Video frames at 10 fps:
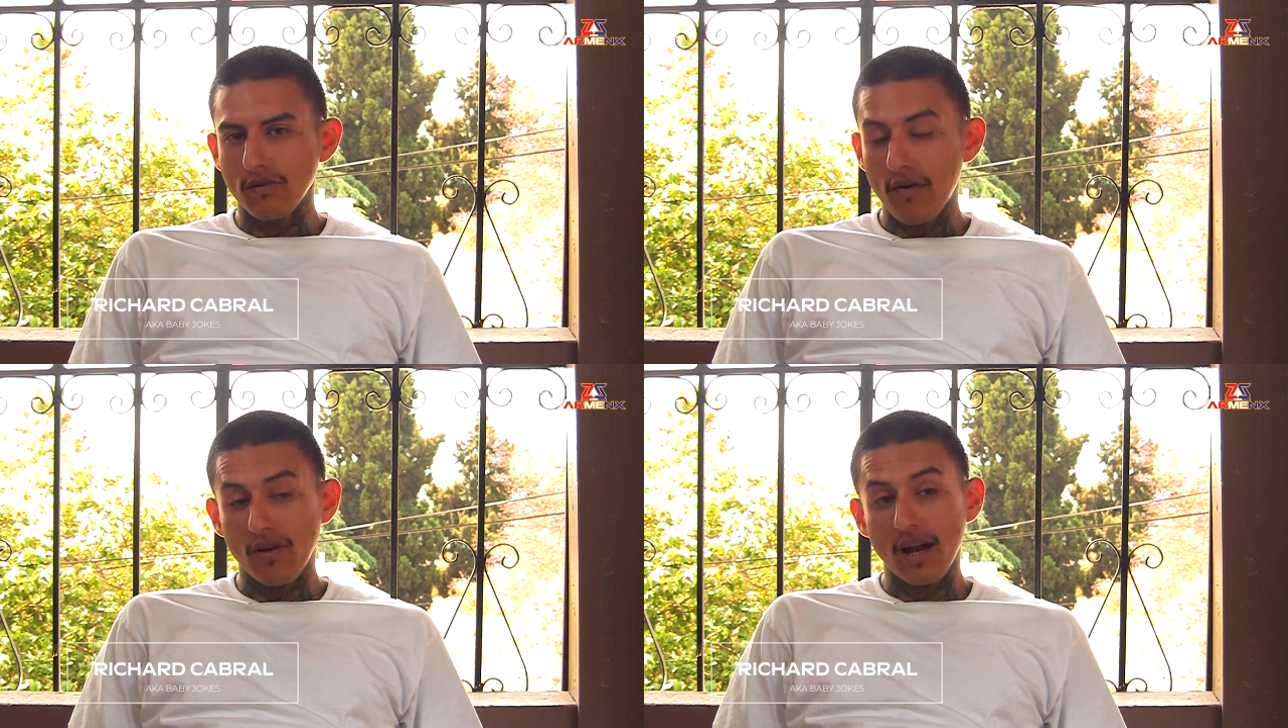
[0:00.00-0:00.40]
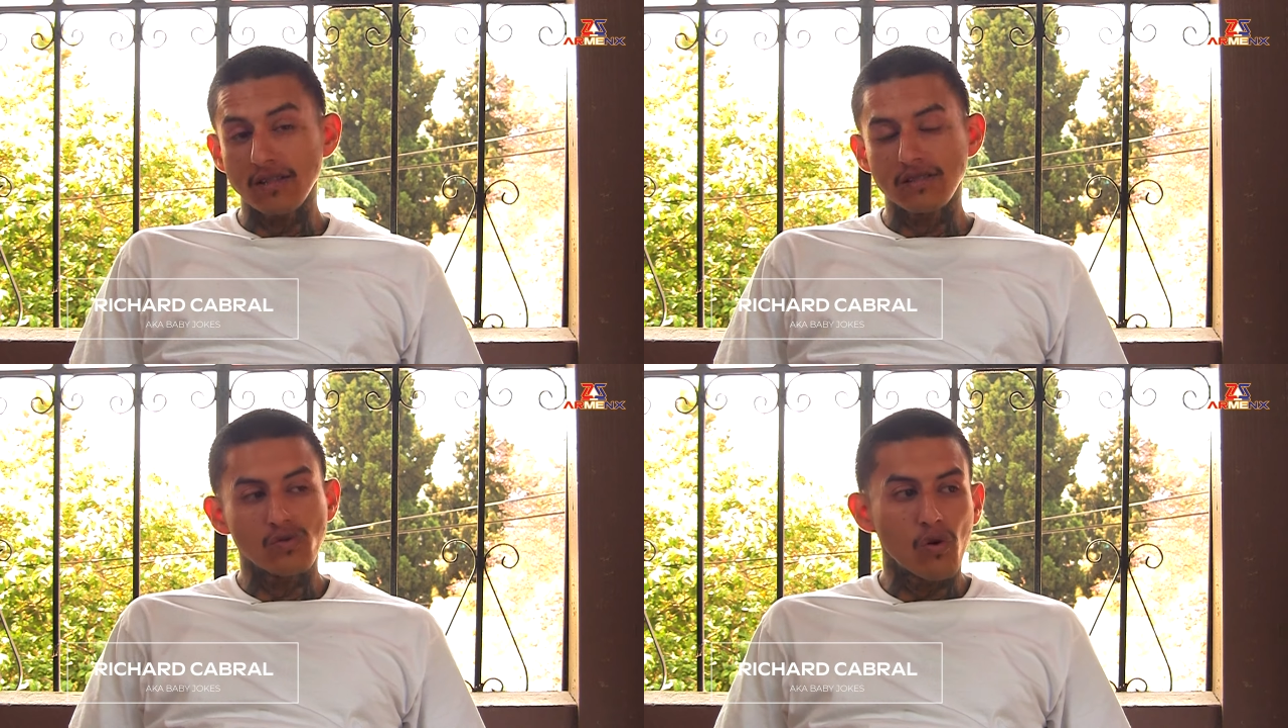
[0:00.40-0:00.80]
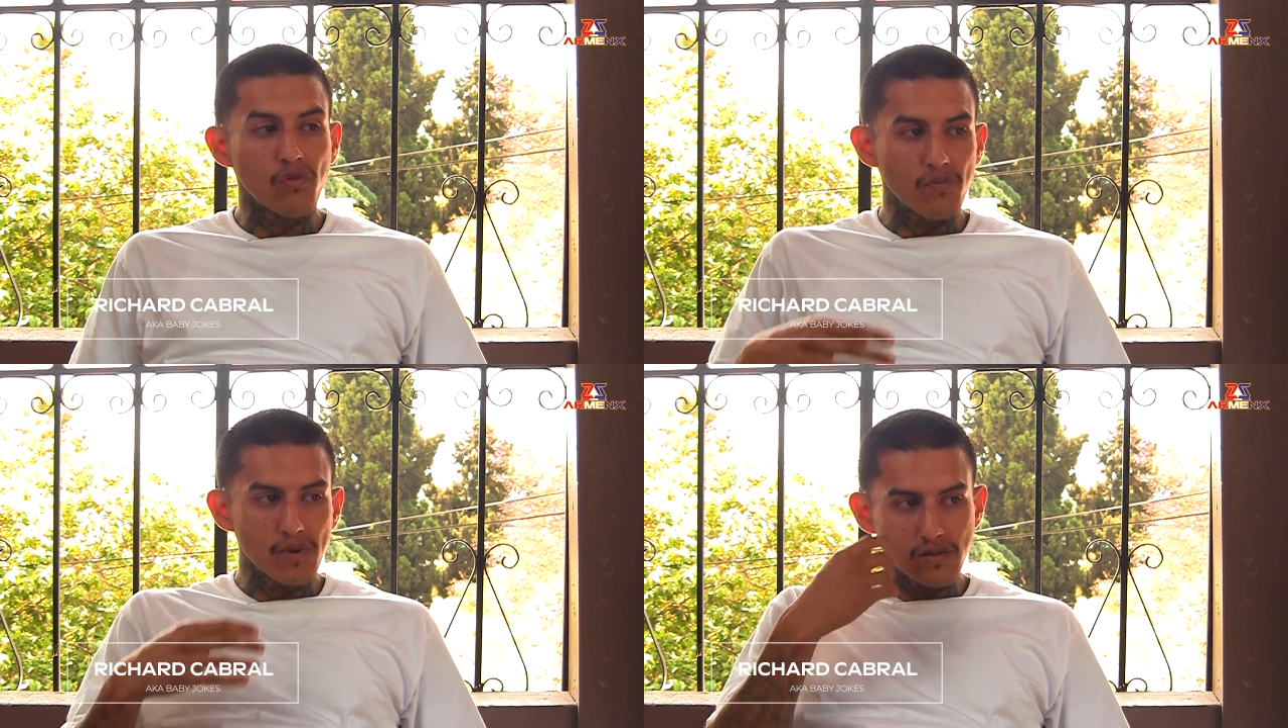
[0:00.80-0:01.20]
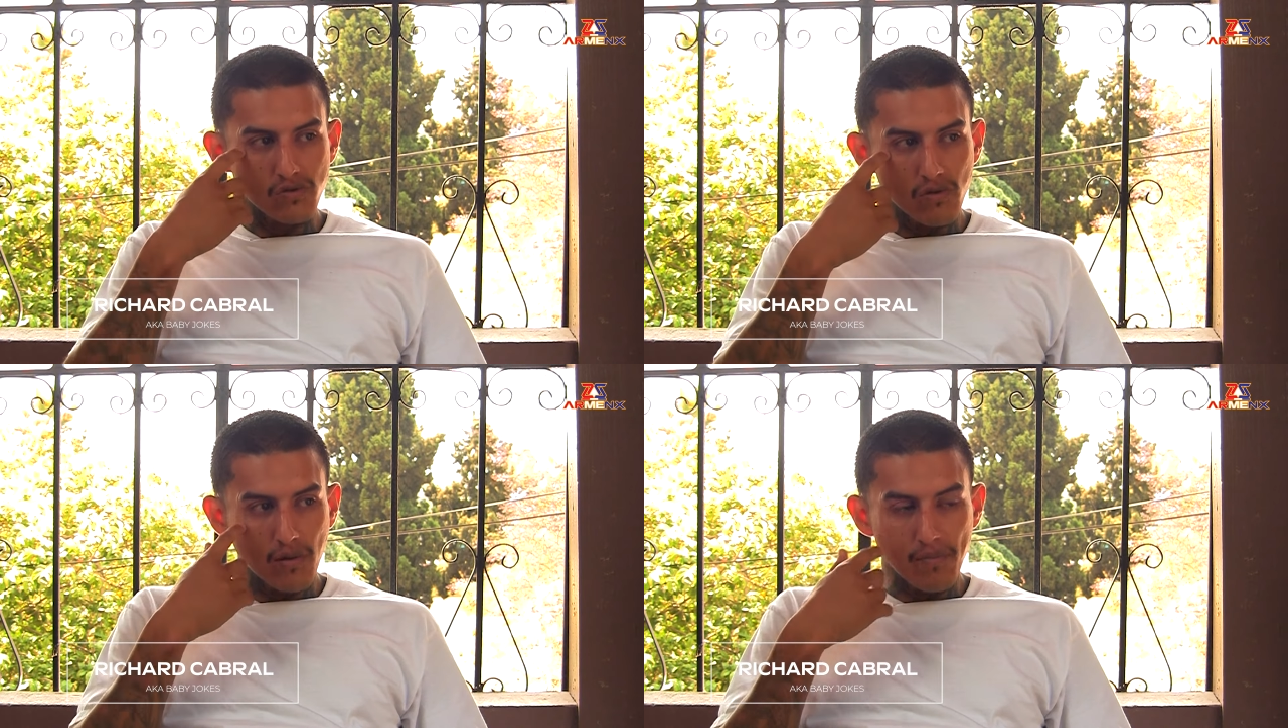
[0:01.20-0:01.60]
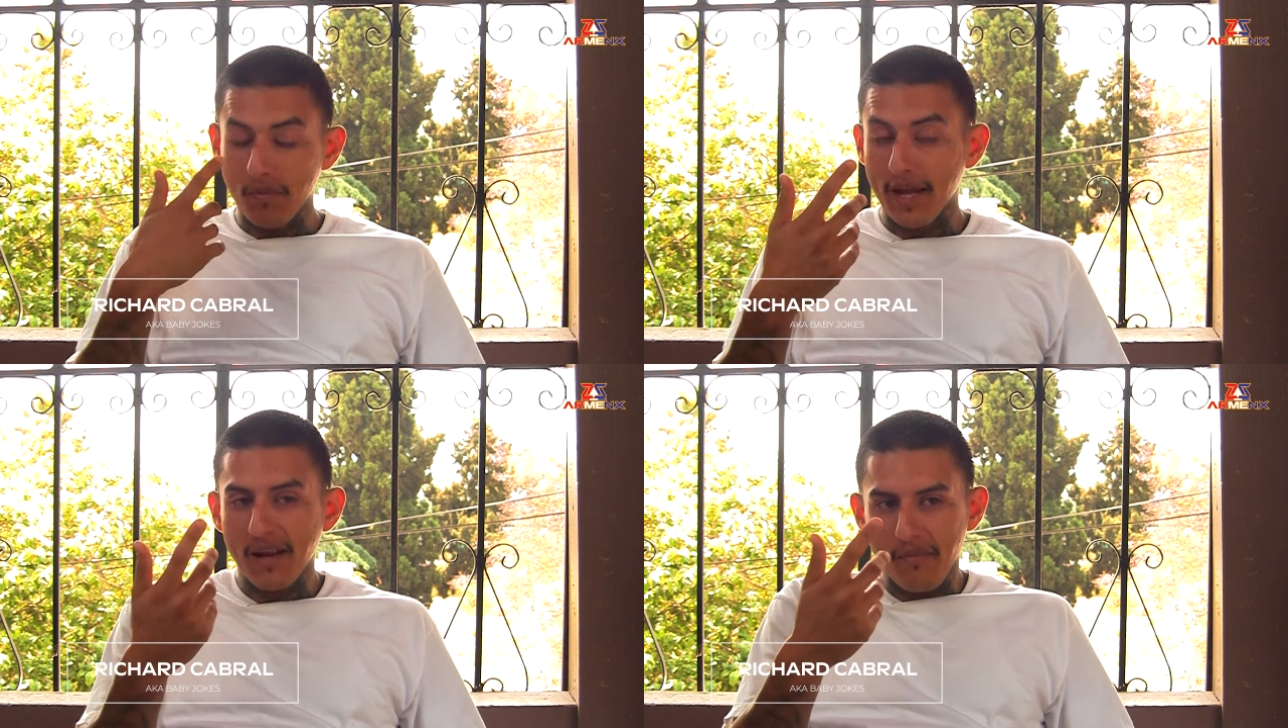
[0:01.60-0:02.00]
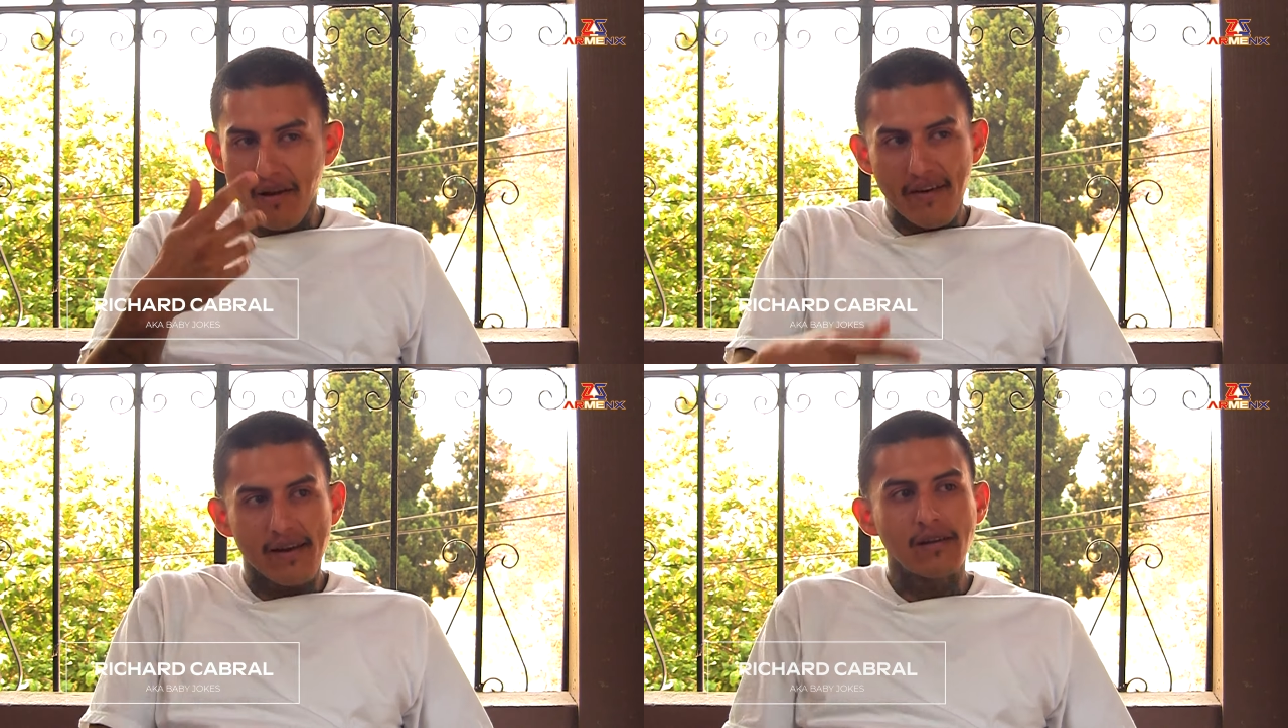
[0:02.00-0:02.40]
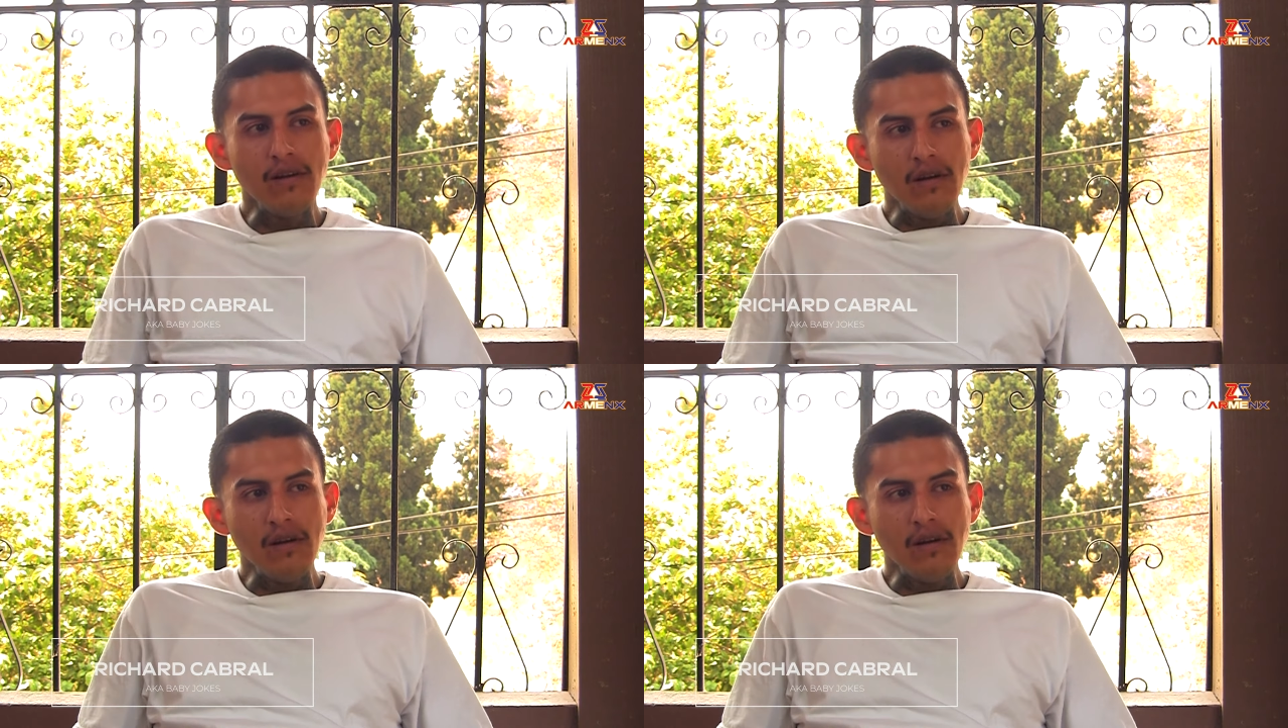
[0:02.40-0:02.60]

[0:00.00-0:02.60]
have a lot in store for me. So, I mean, I'm getting married,